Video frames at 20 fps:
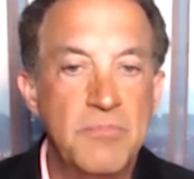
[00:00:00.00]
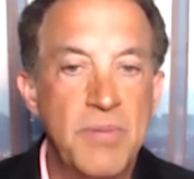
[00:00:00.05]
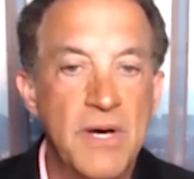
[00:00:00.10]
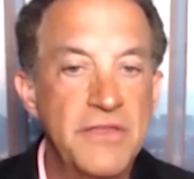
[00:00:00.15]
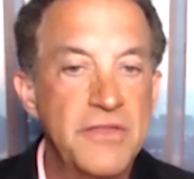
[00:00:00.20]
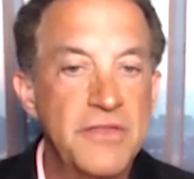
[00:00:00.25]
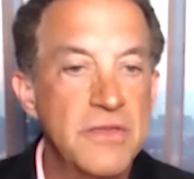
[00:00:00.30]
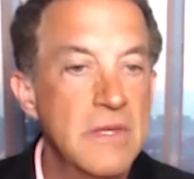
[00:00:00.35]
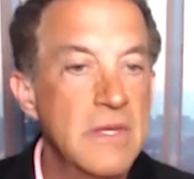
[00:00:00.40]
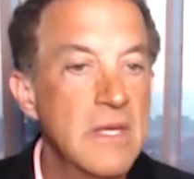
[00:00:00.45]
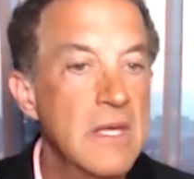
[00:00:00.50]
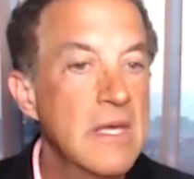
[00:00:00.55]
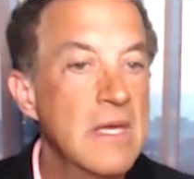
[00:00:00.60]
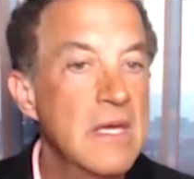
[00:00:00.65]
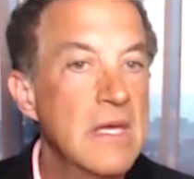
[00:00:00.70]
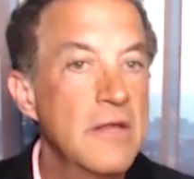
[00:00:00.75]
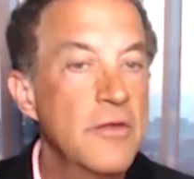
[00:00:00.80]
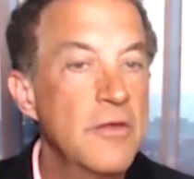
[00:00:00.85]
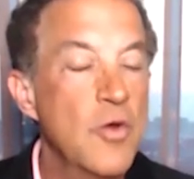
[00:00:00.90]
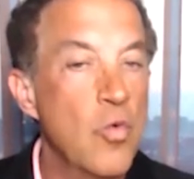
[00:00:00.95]
But
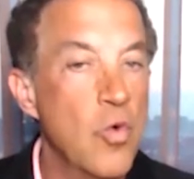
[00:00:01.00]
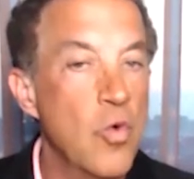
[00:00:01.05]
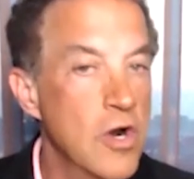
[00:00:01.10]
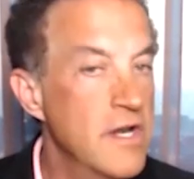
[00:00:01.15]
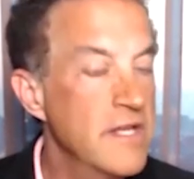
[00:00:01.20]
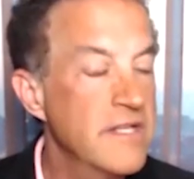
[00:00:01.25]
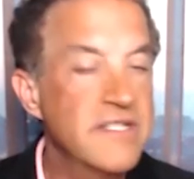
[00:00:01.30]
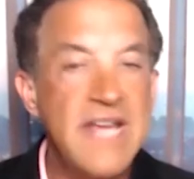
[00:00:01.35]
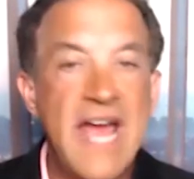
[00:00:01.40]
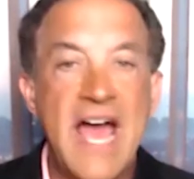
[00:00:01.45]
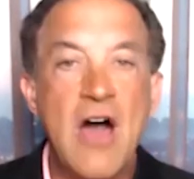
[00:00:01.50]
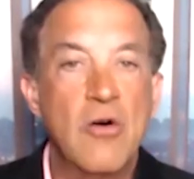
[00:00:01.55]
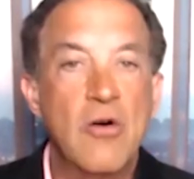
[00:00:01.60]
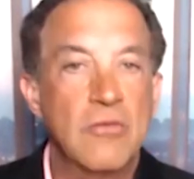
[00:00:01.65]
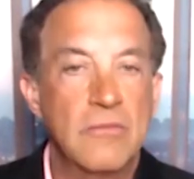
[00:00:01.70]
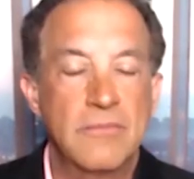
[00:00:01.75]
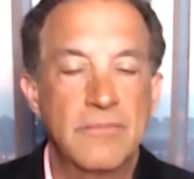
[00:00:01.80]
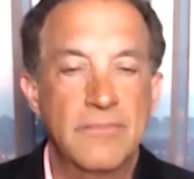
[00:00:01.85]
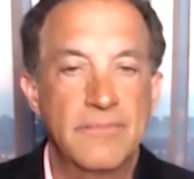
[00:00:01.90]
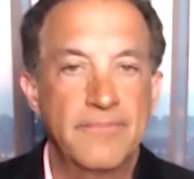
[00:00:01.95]
the word is
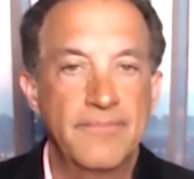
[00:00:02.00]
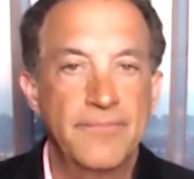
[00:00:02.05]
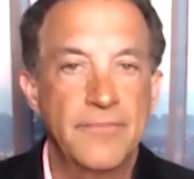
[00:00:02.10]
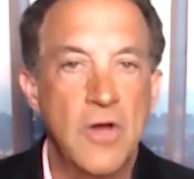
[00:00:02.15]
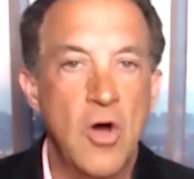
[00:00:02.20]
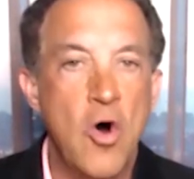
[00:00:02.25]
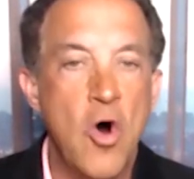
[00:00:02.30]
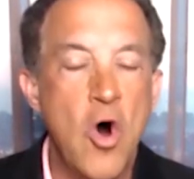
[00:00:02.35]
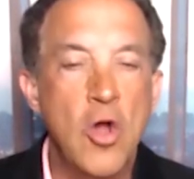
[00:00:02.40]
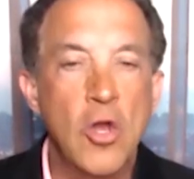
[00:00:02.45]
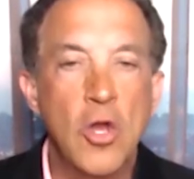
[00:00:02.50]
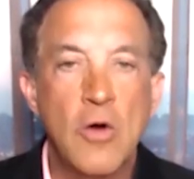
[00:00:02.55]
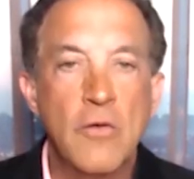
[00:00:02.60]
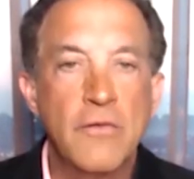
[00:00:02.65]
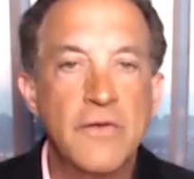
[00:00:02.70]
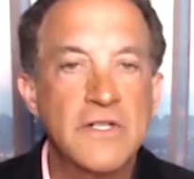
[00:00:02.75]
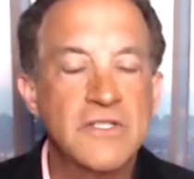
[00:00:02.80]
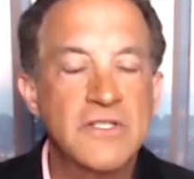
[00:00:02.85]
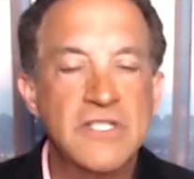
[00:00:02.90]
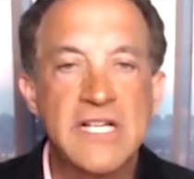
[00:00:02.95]
out all
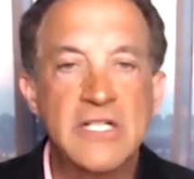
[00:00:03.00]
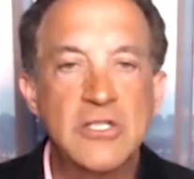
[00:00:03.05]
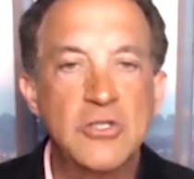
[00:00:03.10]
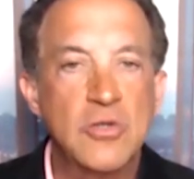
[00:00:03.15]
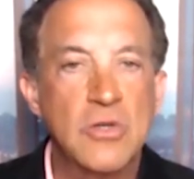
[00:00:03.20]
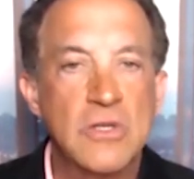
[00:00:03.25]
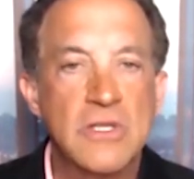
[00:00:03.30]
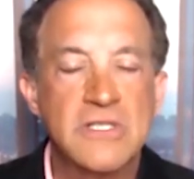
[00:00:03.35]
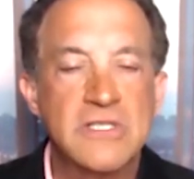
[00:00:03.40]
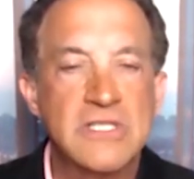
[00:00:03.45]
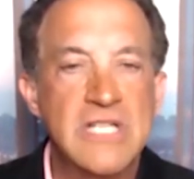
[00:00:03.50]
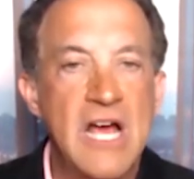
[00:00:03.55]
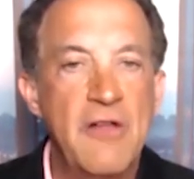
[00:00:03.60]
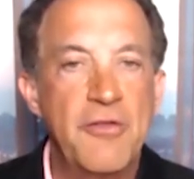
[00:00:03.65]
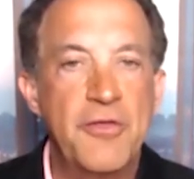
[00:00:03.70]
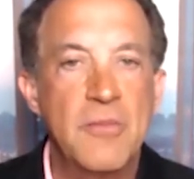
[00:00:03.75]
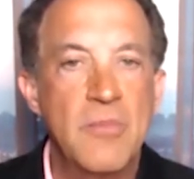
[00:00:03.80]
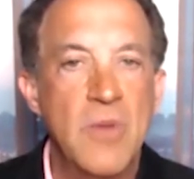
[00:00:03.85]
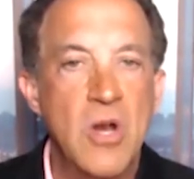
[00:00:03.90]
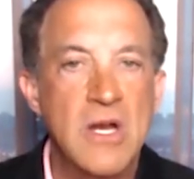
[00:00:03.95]
over Central and
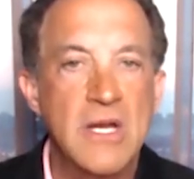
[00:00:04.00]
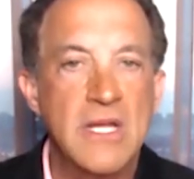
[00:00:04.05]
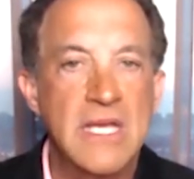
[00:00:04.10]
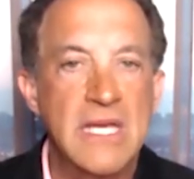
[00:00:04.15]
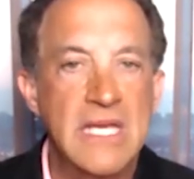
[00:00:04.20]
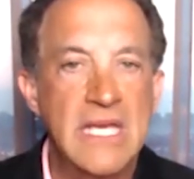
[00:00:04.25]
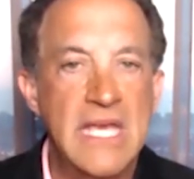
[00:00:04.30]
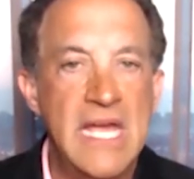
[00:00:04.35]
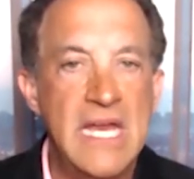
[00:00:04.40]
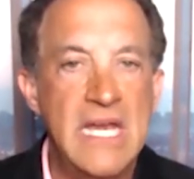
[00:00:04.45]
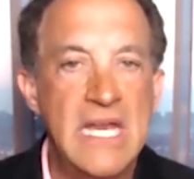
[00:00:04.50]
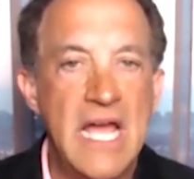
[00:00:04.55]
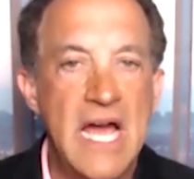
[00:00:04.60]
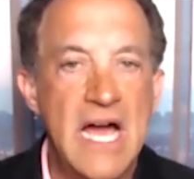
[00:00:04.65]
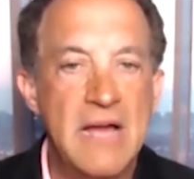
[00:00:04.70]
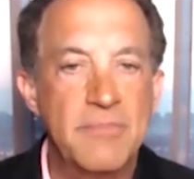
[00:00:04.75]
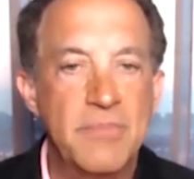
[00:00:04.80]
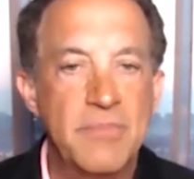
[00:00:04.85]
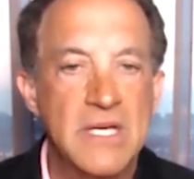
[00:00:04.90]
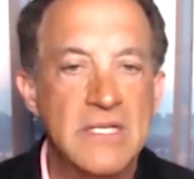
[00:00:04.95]
South America, Katie
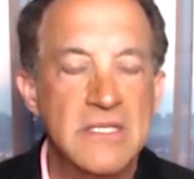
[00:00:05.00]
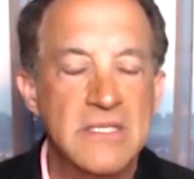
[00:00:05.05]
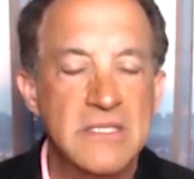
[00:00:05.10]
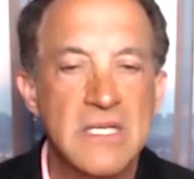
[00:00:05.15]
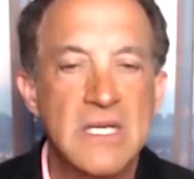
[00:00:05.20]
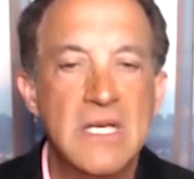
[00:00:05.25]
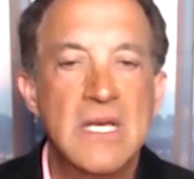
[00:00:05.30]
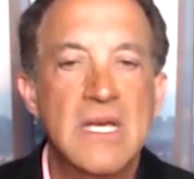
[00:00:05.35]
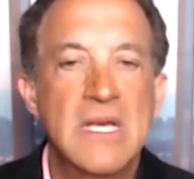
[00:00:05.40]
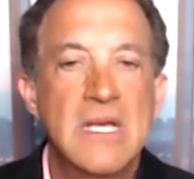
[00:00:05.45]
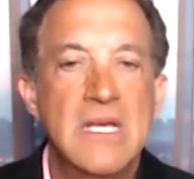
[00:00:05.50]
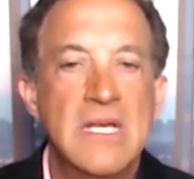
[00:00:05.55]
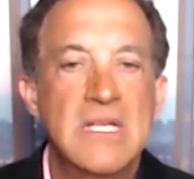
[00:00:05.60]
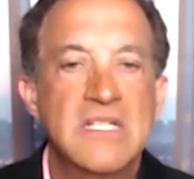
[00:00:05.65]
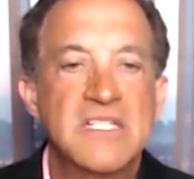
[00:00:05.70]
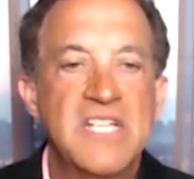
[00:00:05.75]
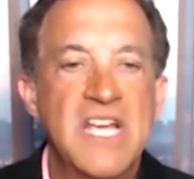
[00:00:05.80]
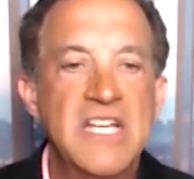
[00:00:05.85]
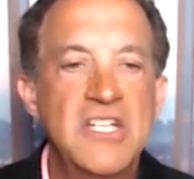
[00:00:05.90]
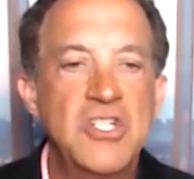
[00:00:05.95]
Hopkins,
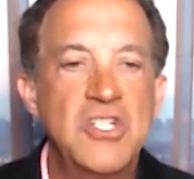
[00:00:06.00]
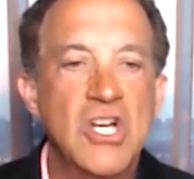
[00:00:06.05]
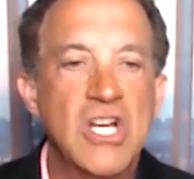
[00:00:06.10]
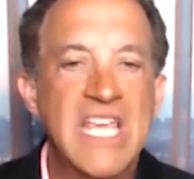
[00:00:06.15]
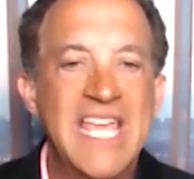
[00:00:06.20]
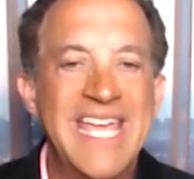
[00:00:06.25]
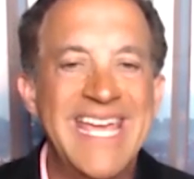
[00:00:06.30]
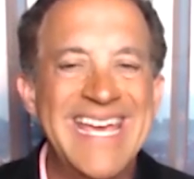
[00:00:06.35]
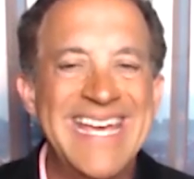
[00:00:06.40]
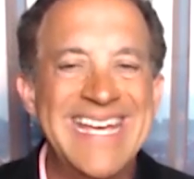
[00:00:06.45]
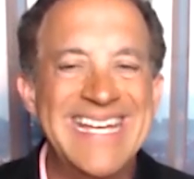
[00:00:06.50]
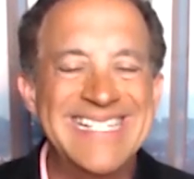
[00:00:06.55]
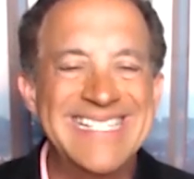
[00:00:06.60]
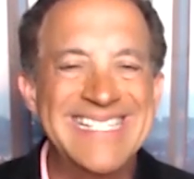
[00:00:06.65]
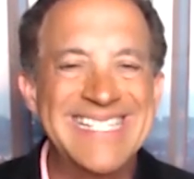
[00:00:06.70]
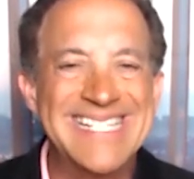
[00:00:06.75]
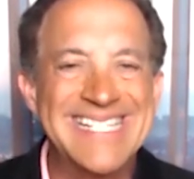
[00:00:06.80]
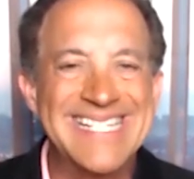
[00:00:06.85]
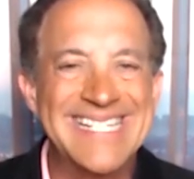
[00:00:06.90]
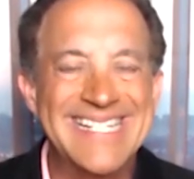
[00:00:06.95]
send your
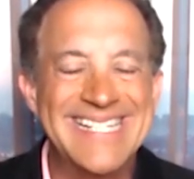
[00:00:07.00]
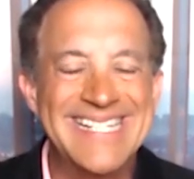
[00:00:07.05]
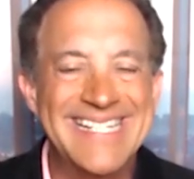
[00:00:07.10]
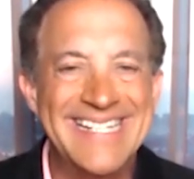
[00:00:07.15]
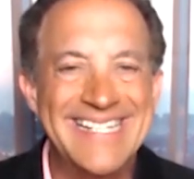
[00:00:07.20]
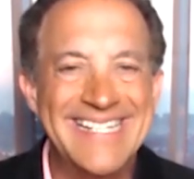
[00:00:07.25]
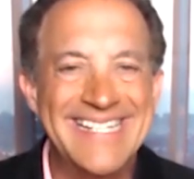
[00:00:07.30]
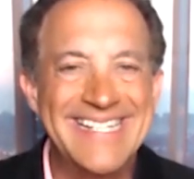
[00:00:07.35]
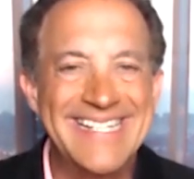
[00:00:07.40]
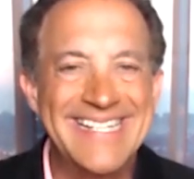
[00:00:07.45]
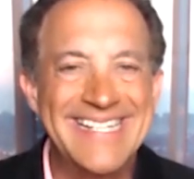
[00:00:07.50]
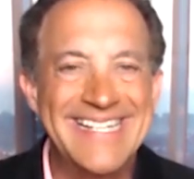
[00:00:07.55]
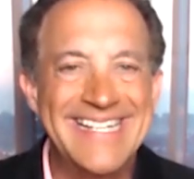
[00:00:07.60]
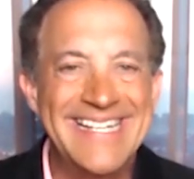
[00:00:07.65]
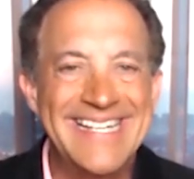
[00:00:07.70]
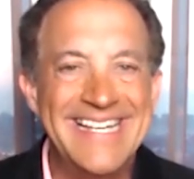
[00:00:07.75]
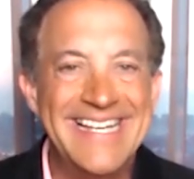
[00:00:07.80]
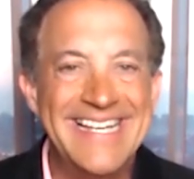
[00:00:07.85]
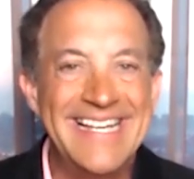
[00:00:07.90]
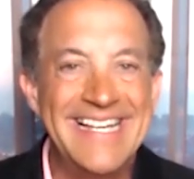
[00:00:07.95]
kids
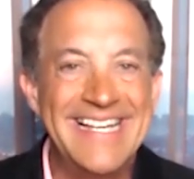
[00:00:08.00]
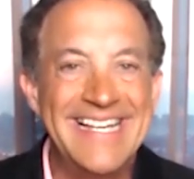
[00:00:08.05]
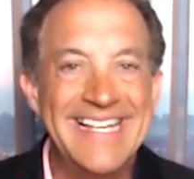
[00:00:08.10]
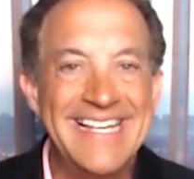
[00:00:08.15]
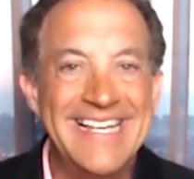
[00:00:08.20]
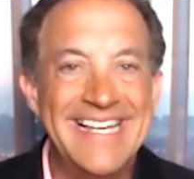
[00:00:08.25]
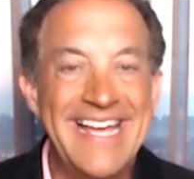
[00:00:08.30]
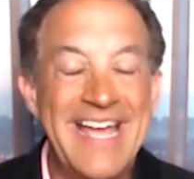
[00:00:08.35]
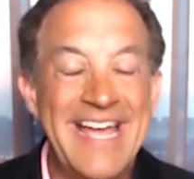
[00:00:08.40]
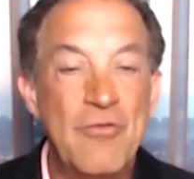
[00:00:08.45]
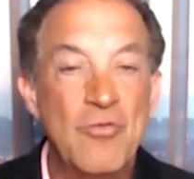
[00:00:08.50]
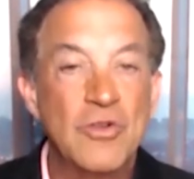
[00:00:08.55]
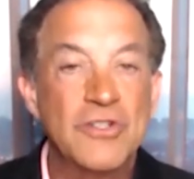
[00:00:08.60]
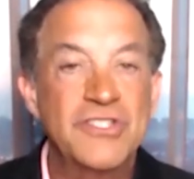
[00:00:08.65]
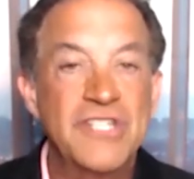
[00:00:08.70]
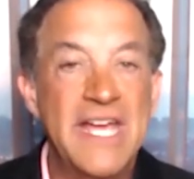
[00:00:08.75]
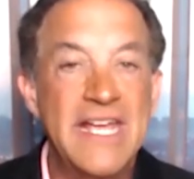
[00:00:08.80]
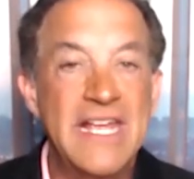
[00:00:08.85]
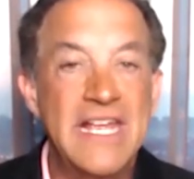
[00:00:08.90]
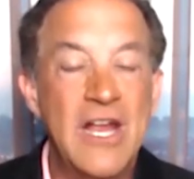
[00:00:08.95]
and we'll
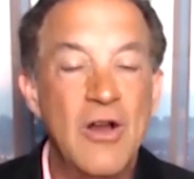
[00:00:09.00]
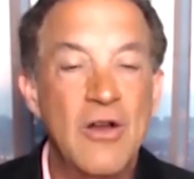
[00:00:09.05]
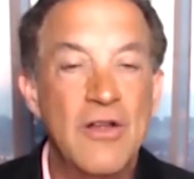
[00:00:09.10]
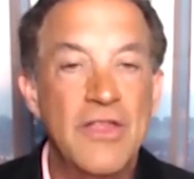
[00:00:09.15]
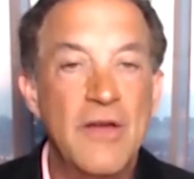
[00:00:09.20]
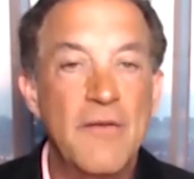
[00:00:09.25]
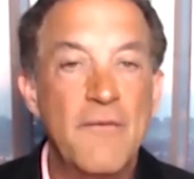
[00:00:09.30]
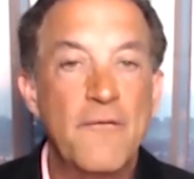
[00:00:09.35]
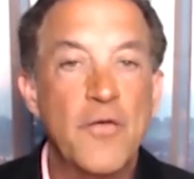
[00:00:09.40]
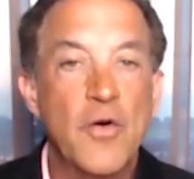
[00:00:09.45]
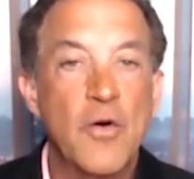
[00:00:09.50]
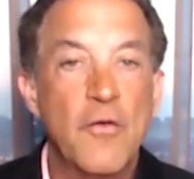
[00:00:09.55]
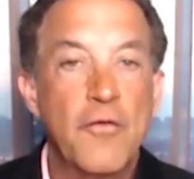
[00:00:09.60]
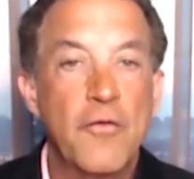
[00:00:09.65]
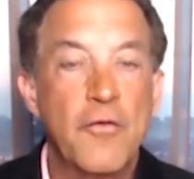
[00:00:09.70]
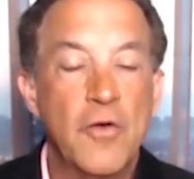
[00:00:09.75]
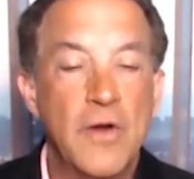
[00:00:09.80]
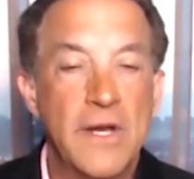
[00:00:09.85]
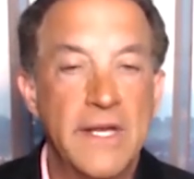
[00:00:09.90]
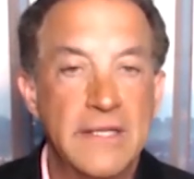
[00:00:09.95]
take care of them for
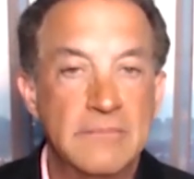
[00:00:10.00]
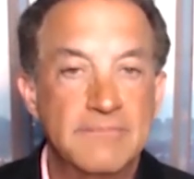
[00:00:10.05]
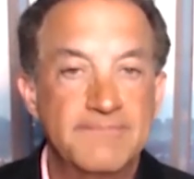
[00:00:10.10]
free.